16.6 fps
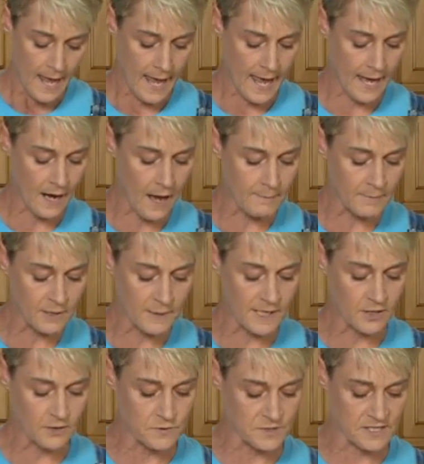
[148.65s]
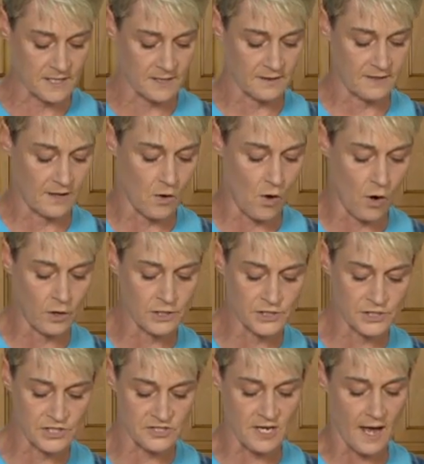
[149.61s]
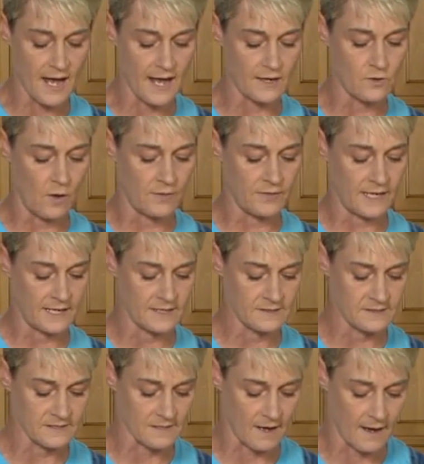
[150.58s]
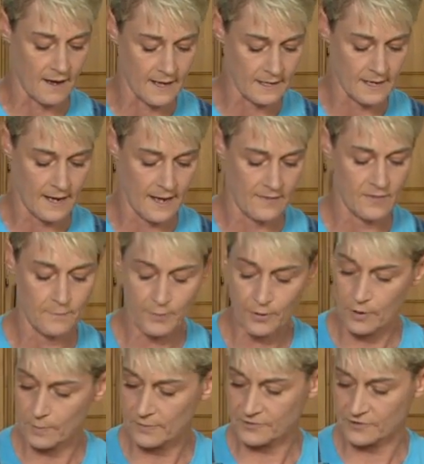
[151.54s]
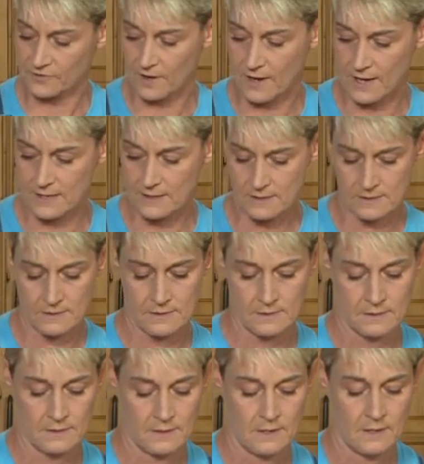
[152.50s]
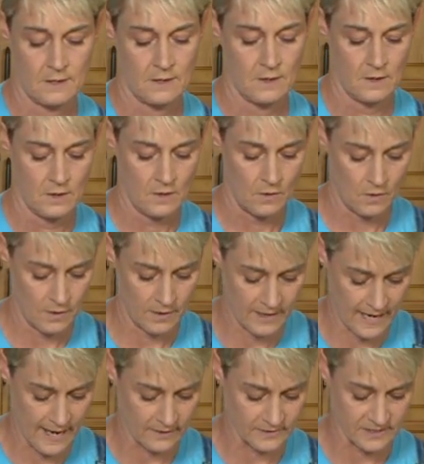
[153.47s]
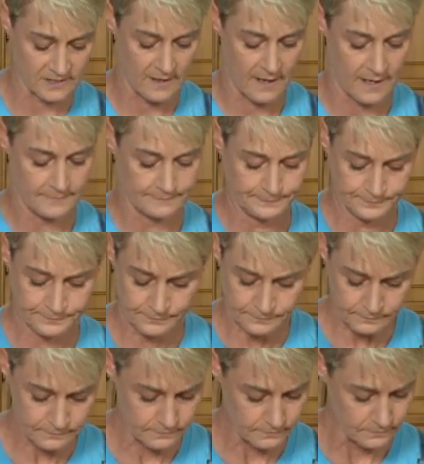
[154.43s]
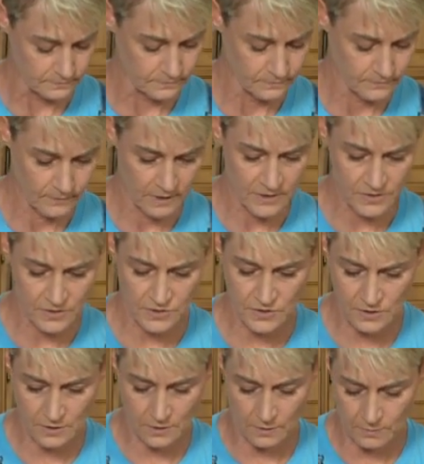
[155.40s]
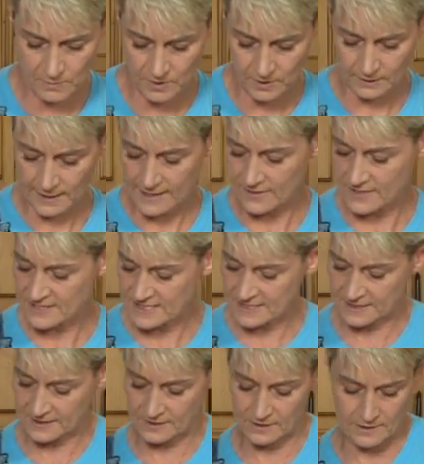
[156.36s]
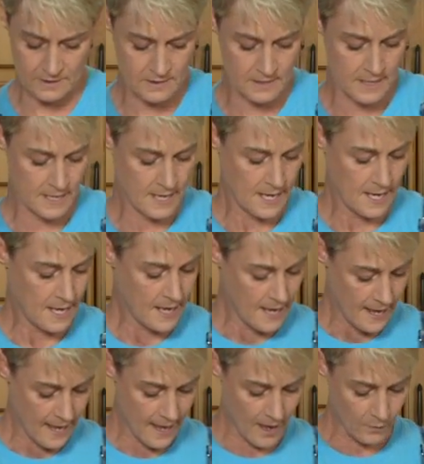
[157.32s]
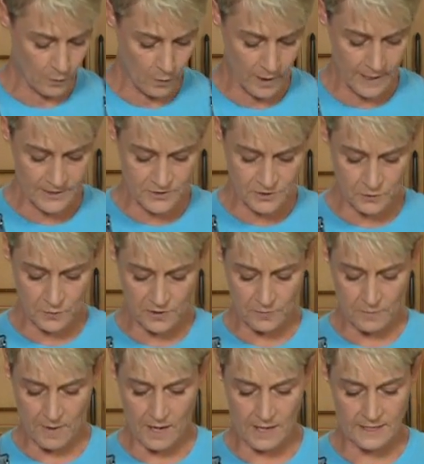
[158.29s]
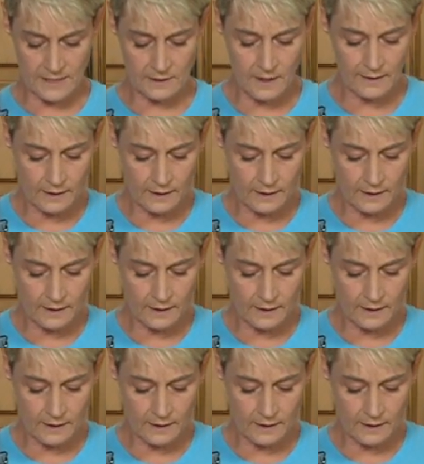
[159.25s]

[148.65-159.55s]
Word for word: And I'm going to be using the orange side on the inside and the purple side on the outside. So I'm going to lay this here. And what I do with my